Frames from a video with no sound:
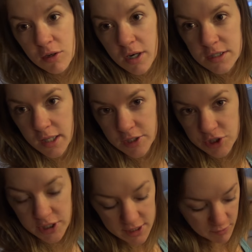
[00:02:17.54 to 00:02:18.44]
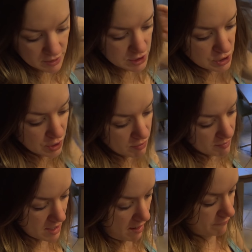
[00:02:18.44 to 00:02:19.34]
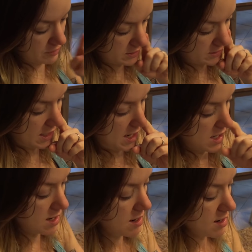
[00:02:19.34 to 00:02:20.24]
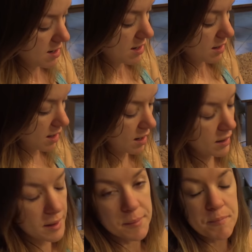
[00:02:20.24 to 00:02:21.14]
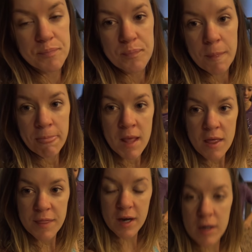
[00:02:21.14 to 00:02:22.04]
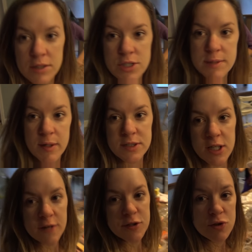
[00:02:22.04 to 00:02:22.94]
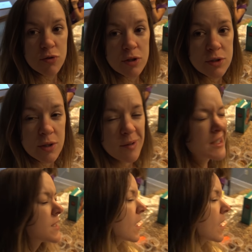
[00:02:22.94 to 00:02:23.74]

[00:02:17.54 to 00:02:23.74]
the girls' lunches, and I want to show you what we have for today. Um, they're us. just about to get off to school, so you'll get to